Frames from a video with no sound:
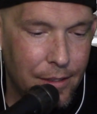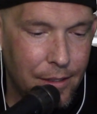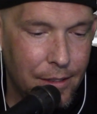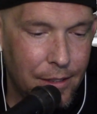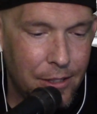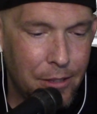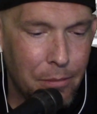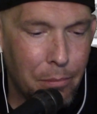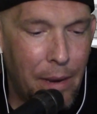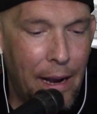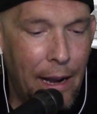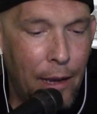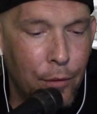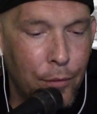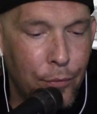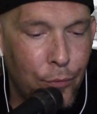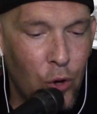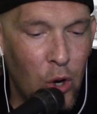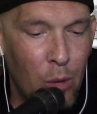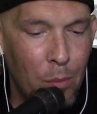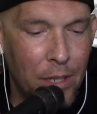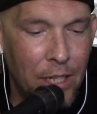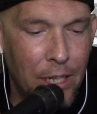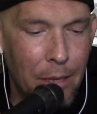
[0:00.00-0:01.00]
It's a mild
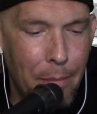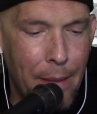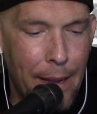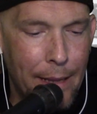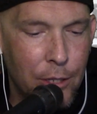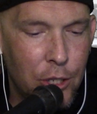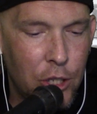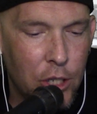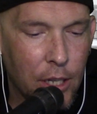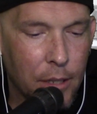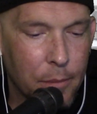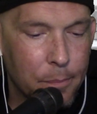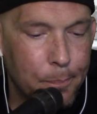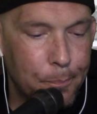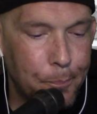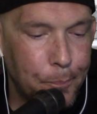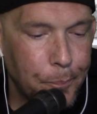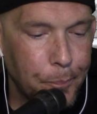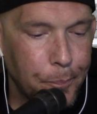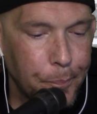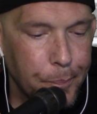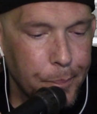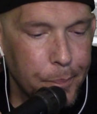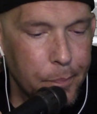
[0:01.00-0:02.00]
form of dementia.
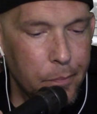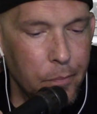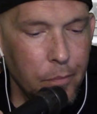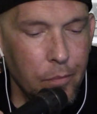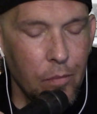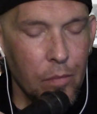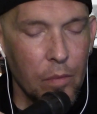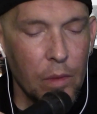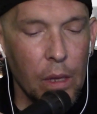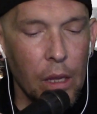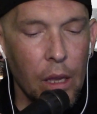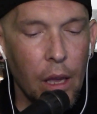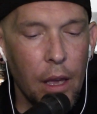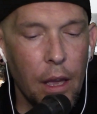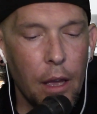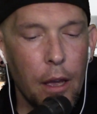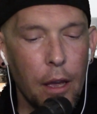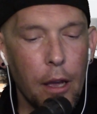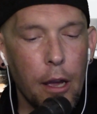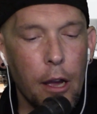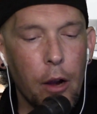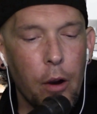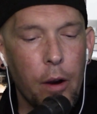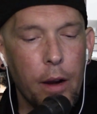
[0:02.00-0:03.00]

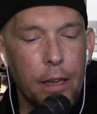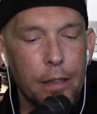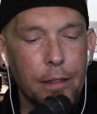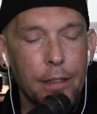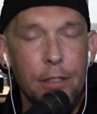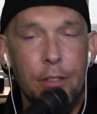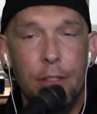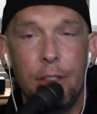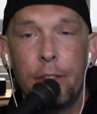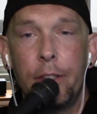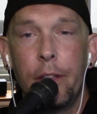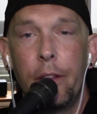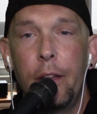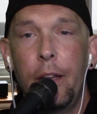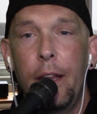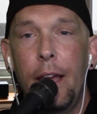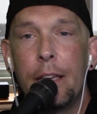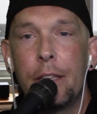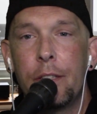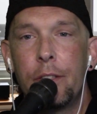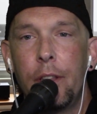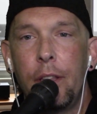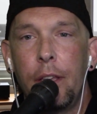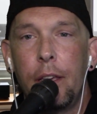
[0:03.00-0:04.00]
All right, listen to the
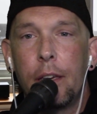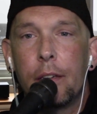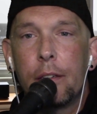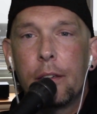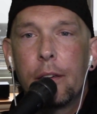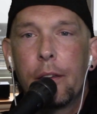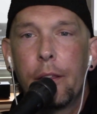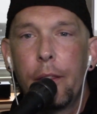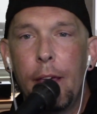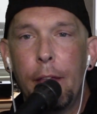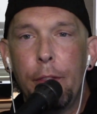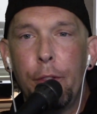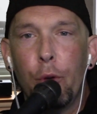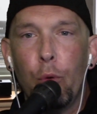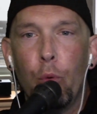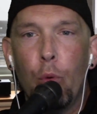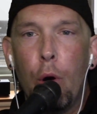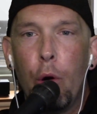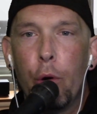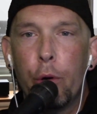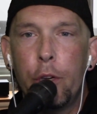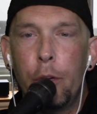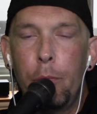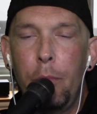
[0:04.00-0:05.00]
next thing that the
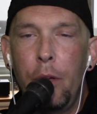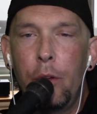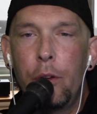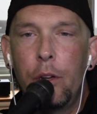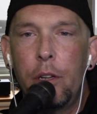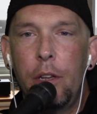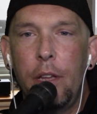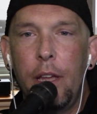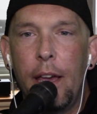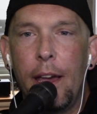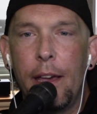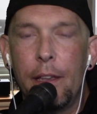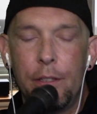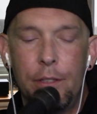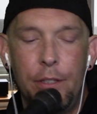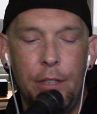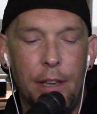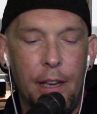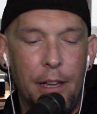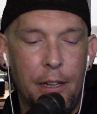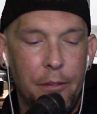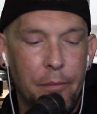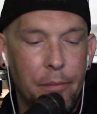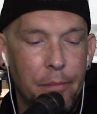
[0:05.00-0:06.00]
woke community has
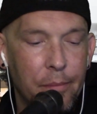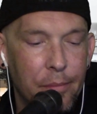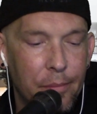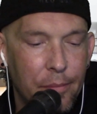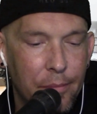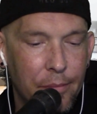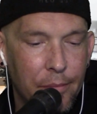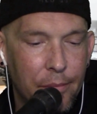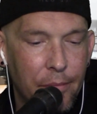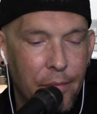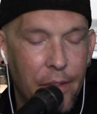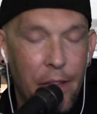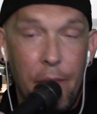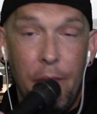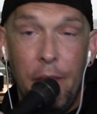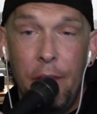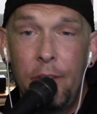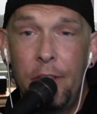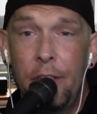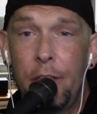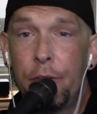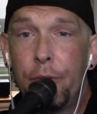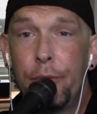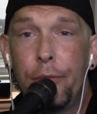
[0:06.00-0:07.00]
said. And
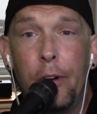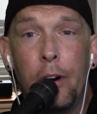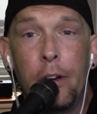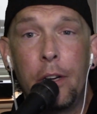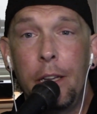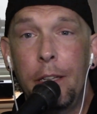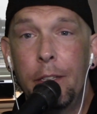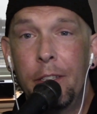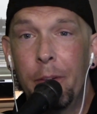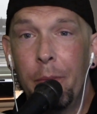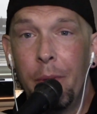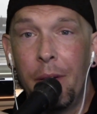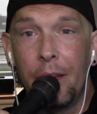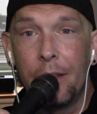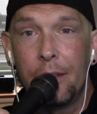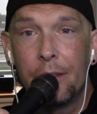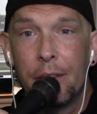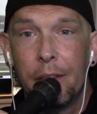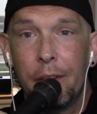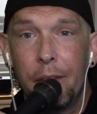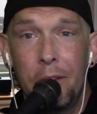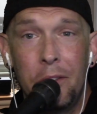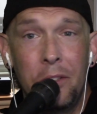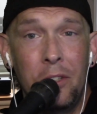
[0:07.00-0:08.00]
this is funny to me.
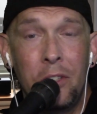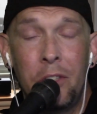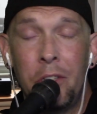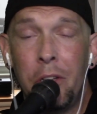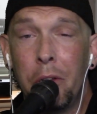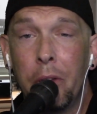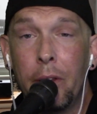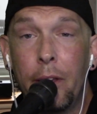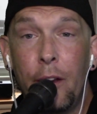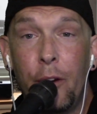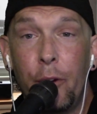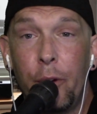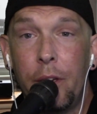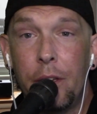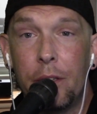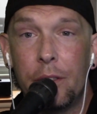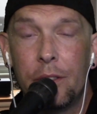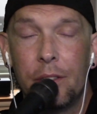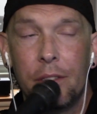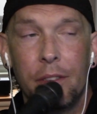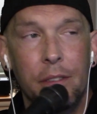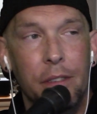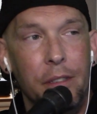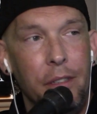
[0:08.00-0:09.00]
This is
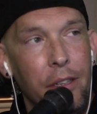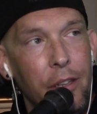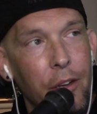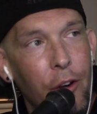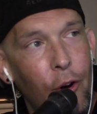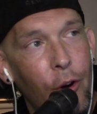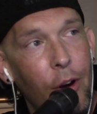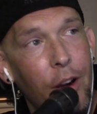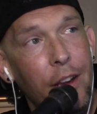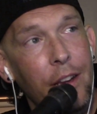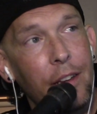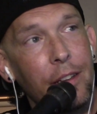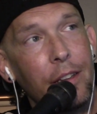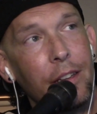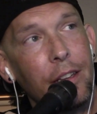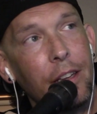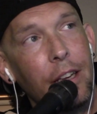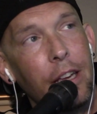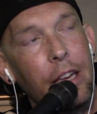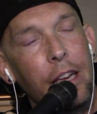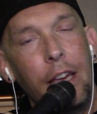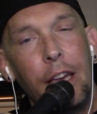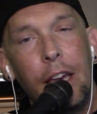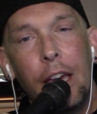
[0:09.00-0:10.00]
hilarious. All right?
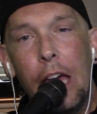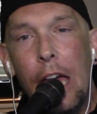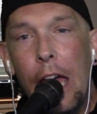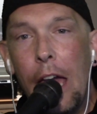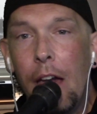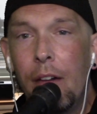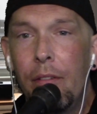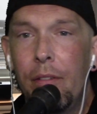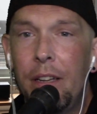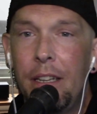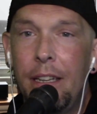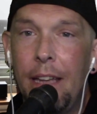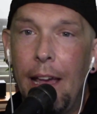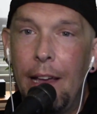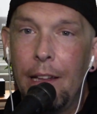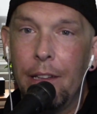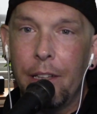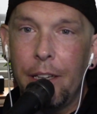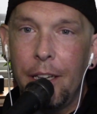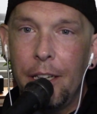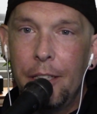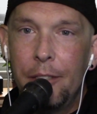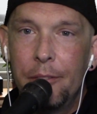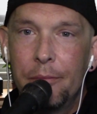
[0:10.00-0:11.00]

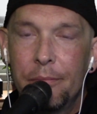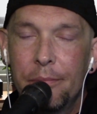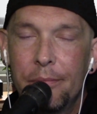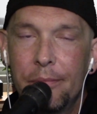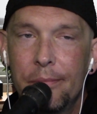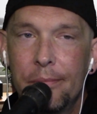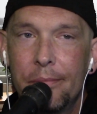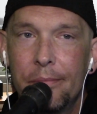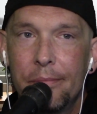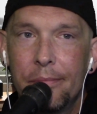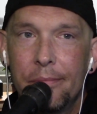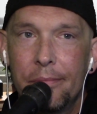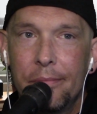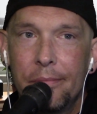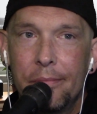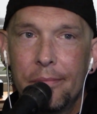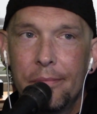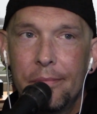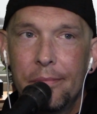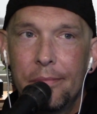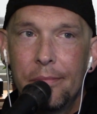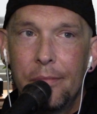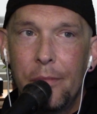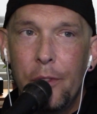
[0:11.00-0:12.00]
Evidently,
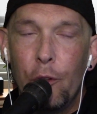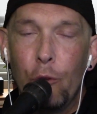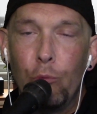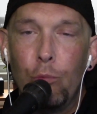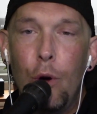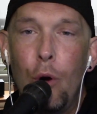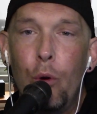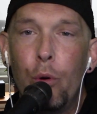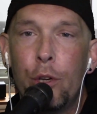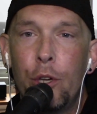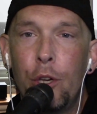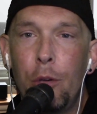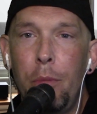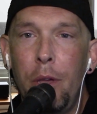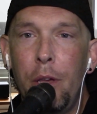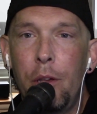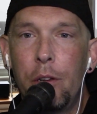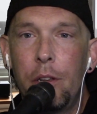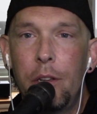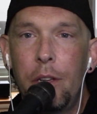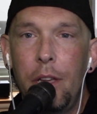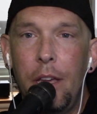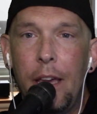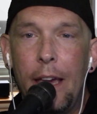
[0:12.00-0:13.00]
the woke
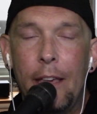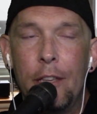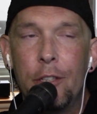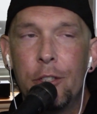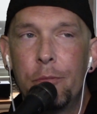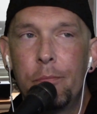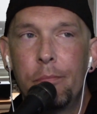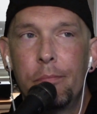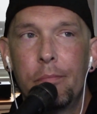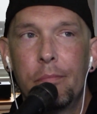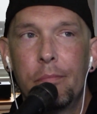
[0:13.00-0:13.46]
community has